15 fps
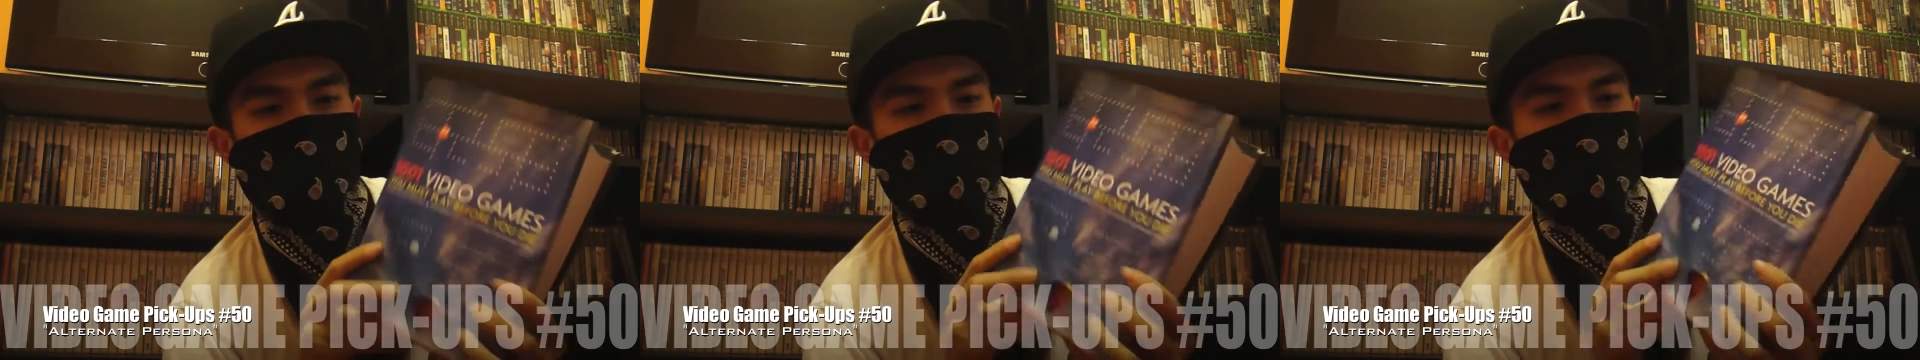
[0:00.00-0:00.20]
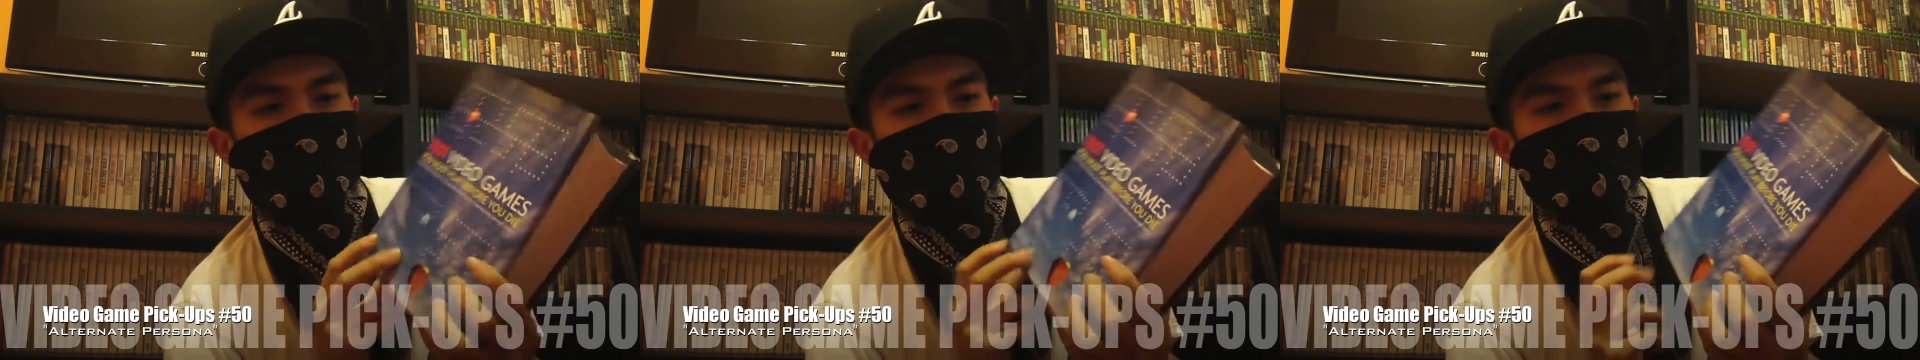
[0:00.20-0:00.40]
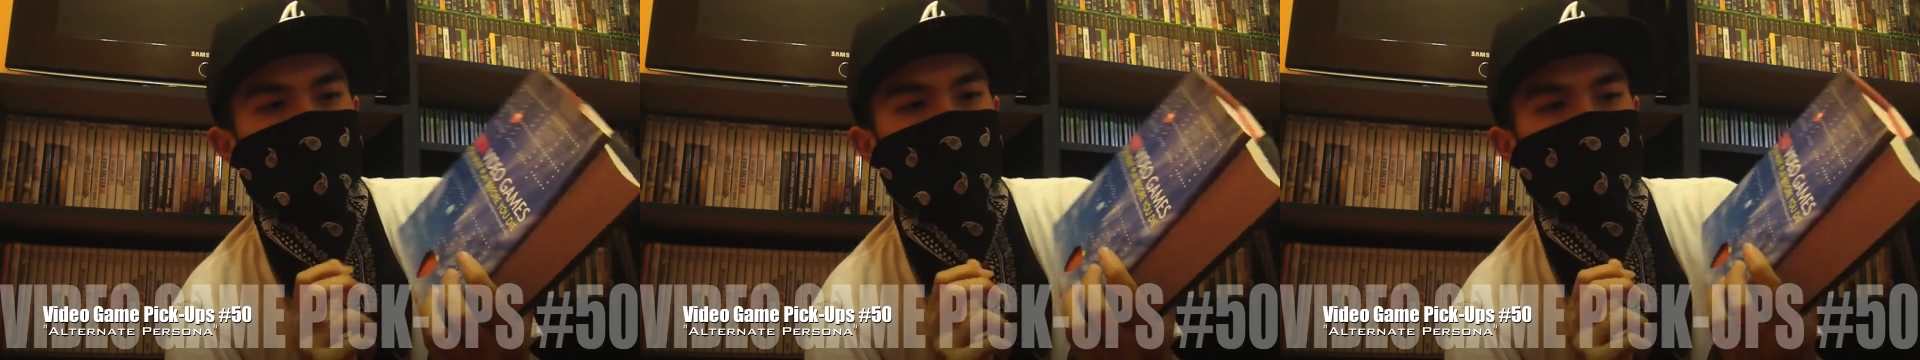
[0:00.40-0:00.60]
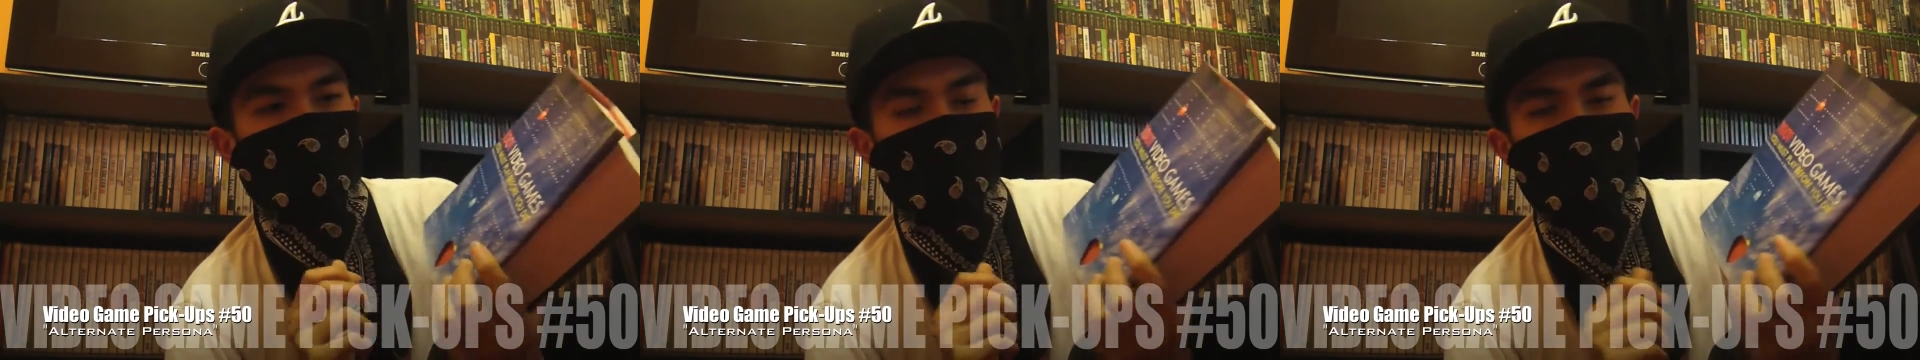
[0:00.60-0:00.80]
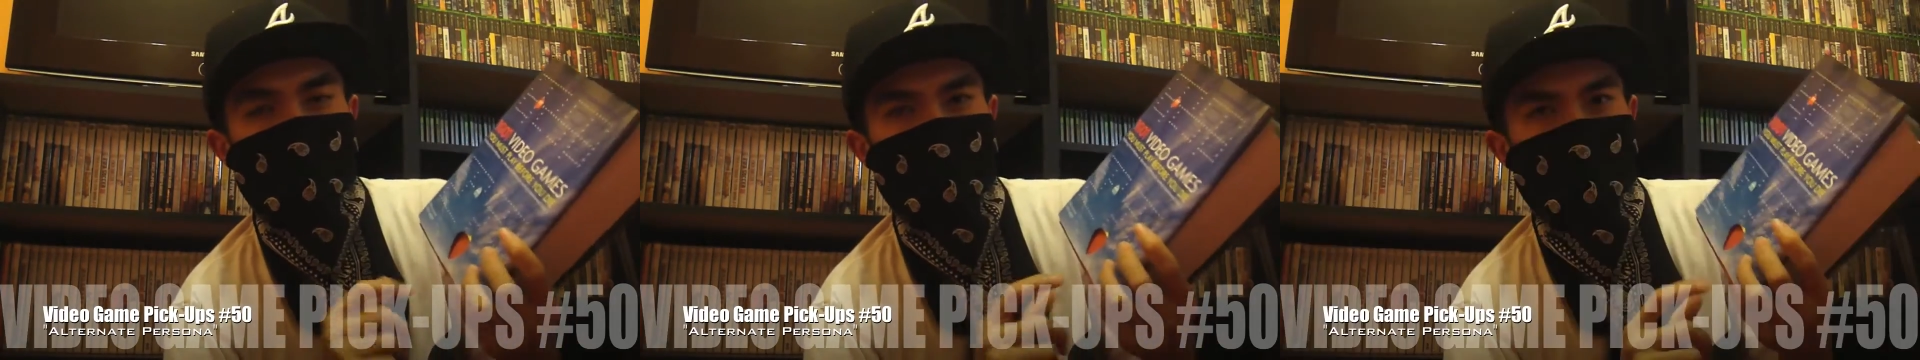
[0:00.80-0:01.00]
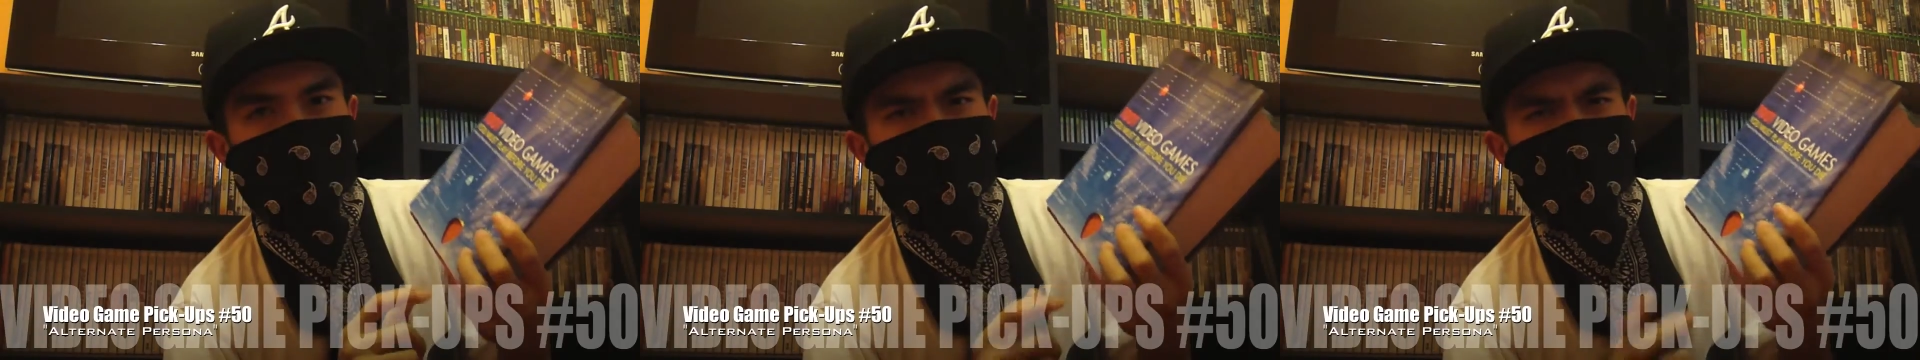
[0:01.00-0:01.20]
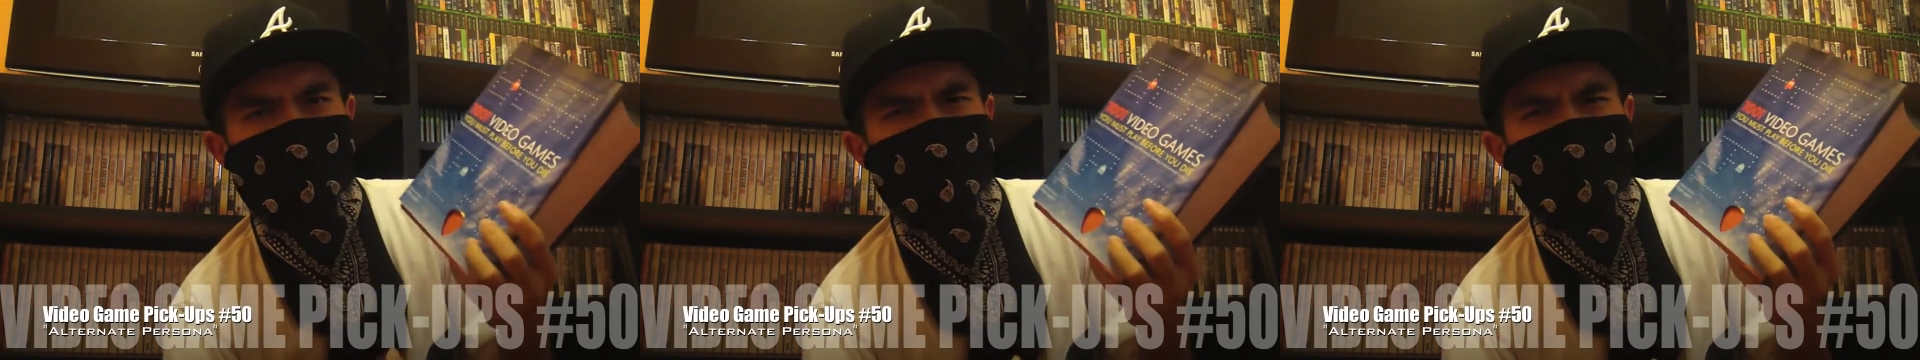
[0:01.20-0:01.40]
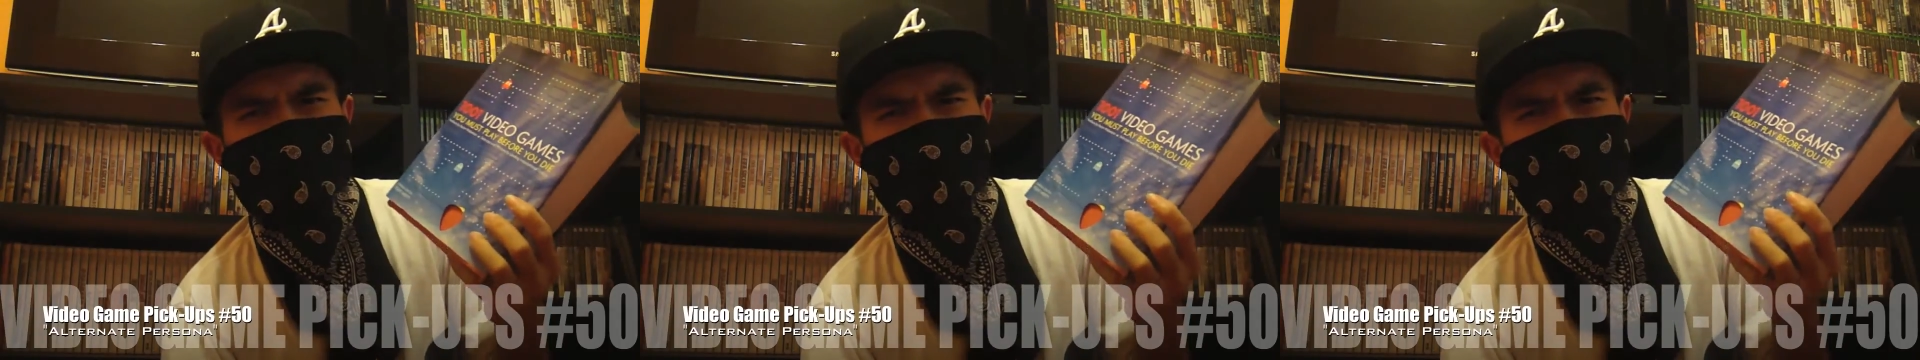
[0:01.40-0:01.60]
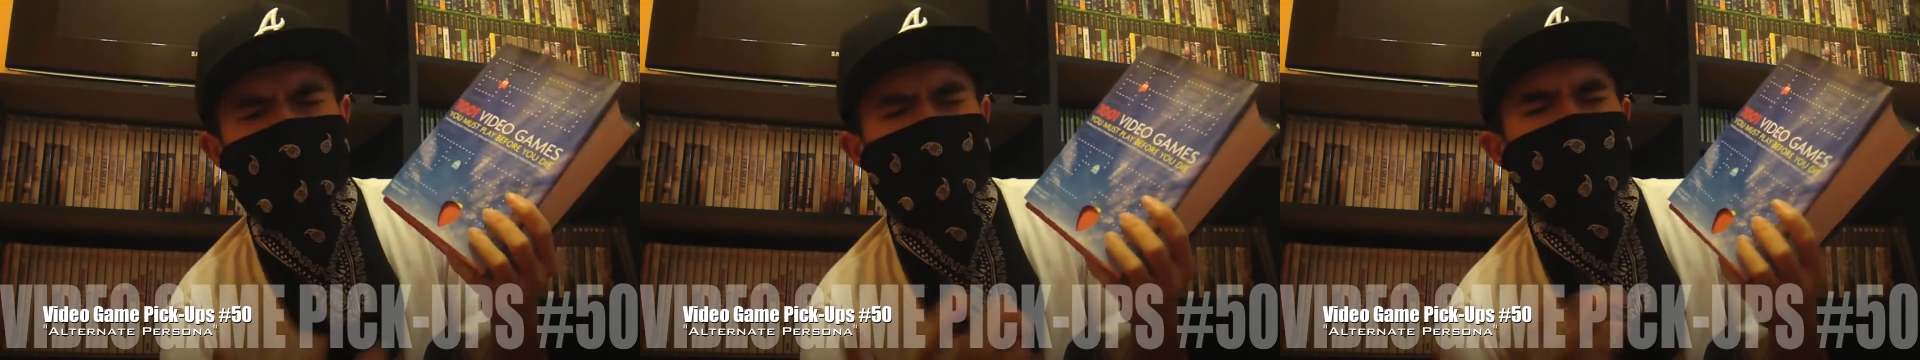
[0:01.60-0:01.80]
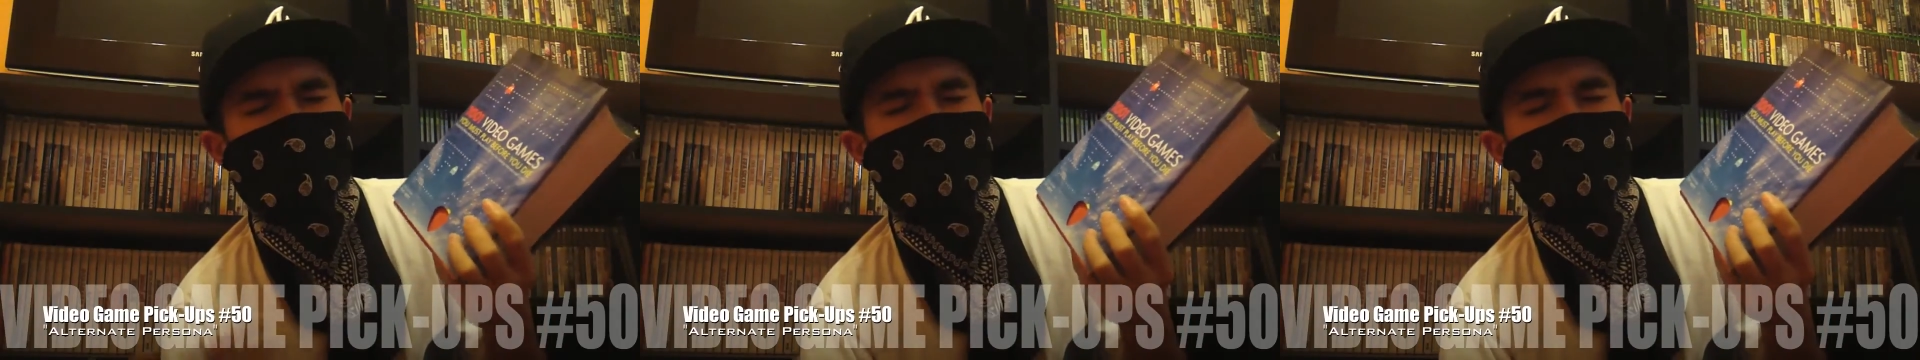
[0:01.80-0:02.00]
steal for this game, because I know
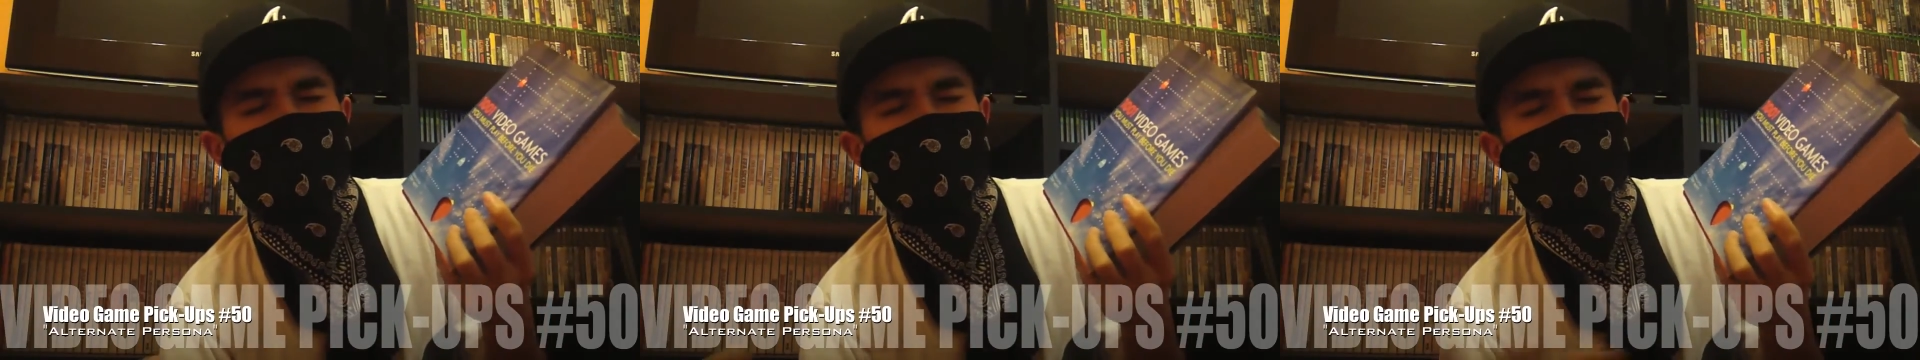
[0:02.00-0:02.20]
for this